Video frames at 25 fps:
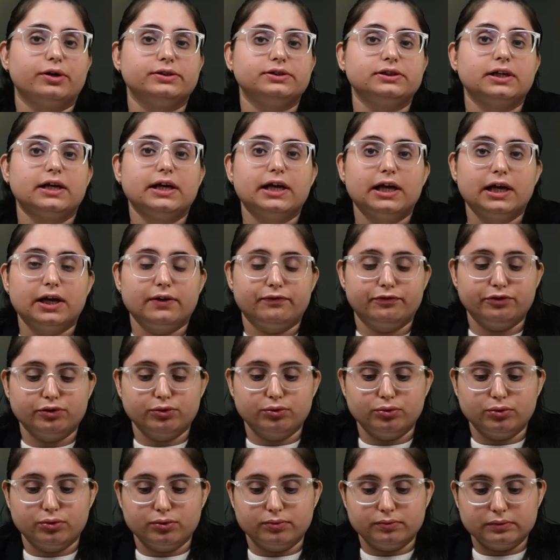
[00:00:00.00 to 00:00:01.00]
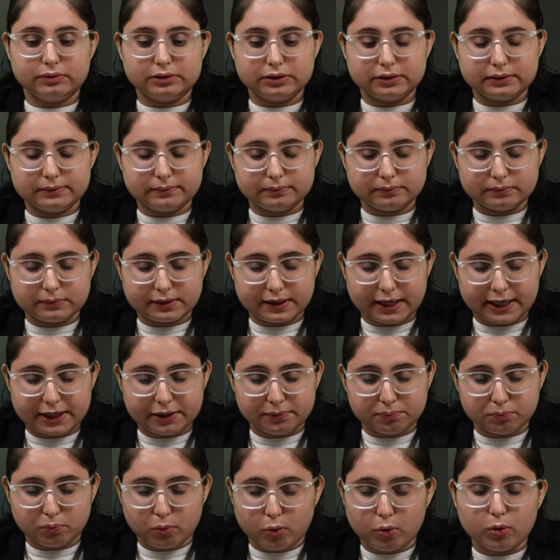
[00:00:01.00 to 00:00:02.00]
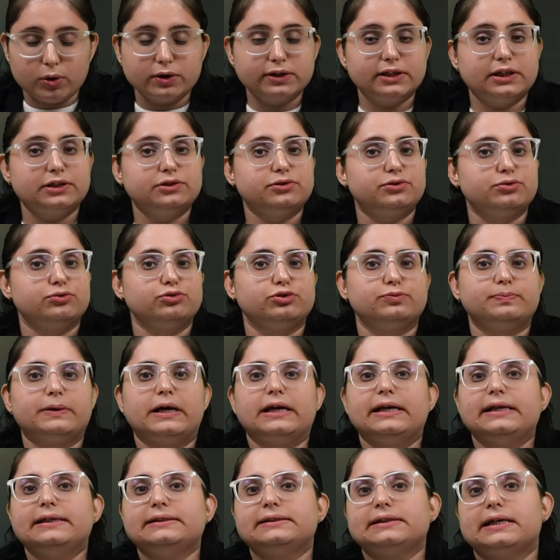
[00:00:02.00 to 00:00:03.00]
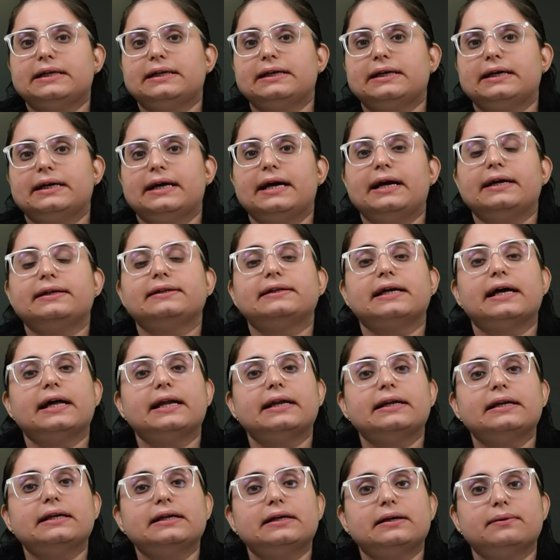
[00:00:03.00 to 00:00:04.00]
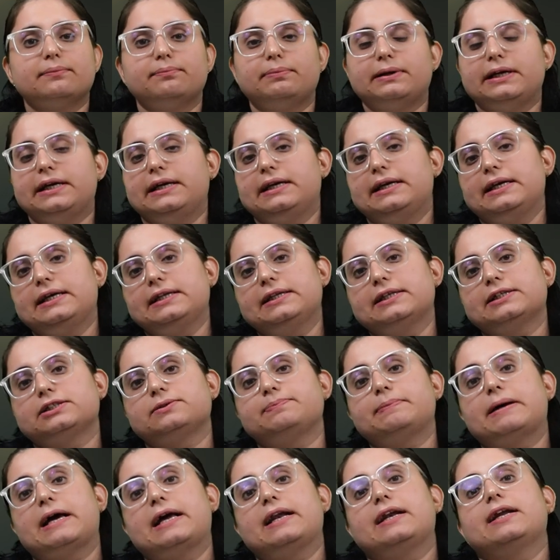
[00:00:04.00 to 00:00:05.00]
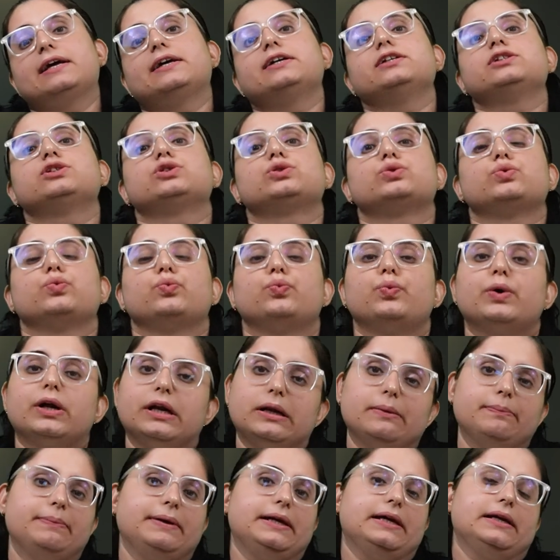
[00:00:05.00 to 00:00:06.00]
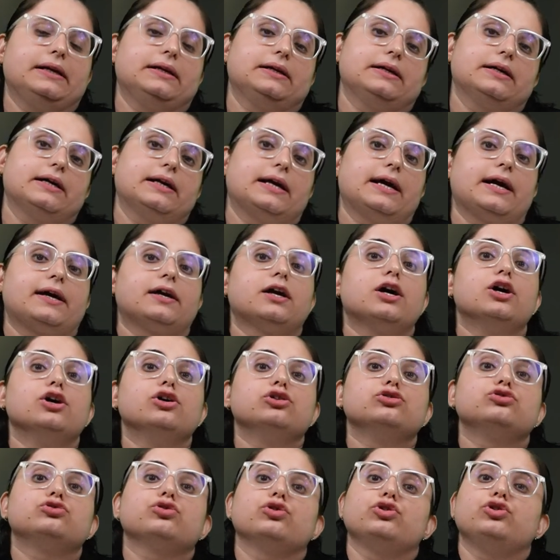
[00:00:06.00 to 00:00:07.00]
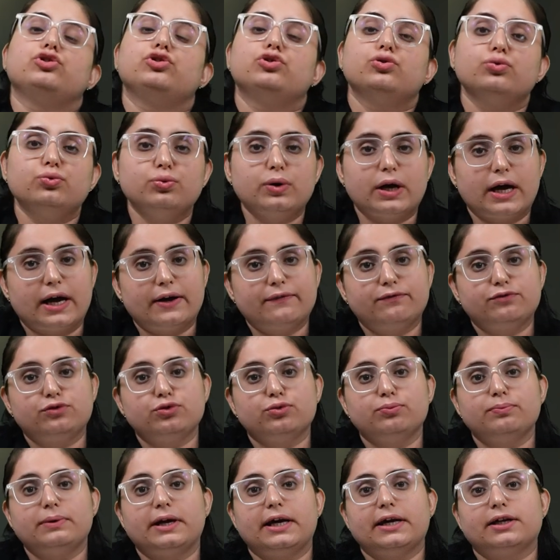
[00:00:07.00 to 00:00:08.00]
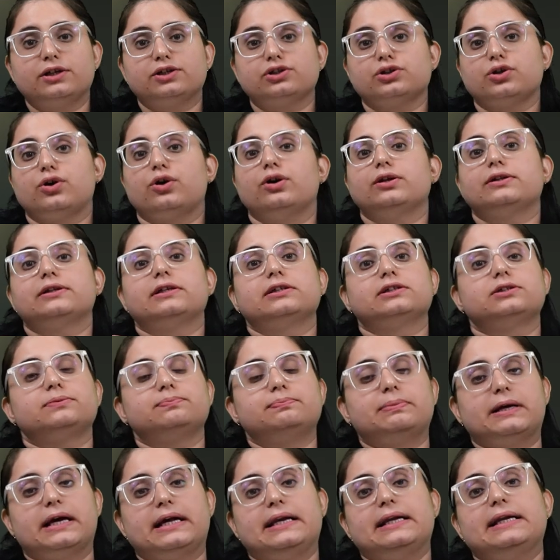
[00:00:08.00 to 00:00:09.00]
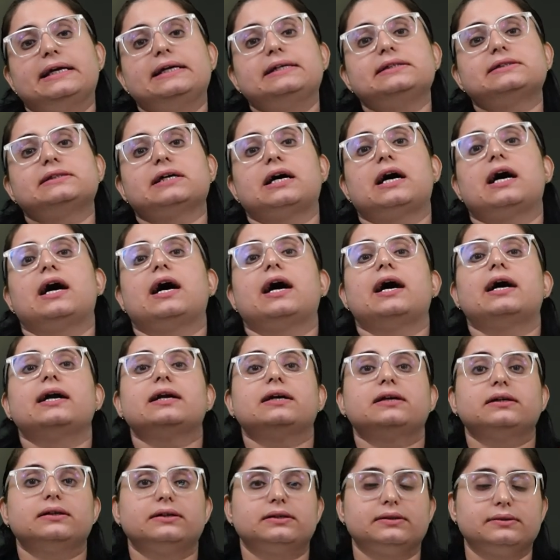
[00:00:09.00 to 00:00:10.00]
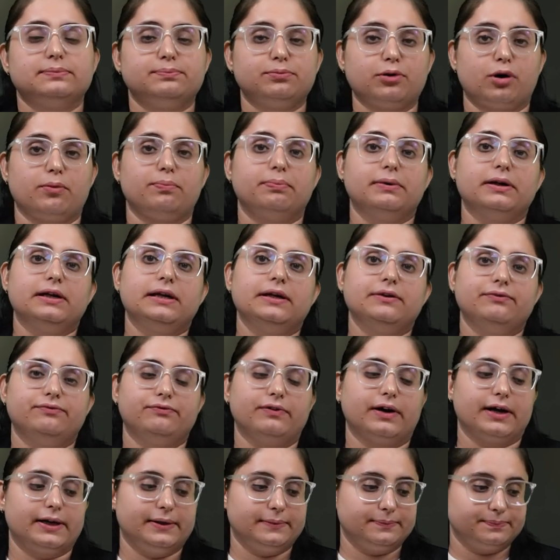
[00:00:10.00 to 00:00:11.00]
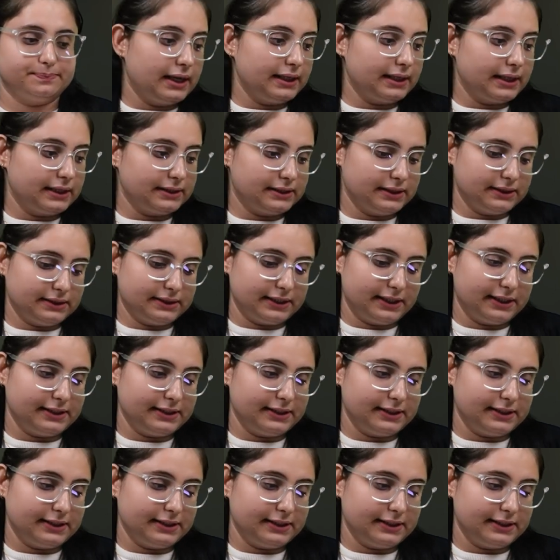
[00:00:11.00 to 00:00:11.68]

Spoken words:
points. If you write more than two spellings incorrect, then completely the spellings will be incorrect. So you have to make sure the spellings are properly fine. Another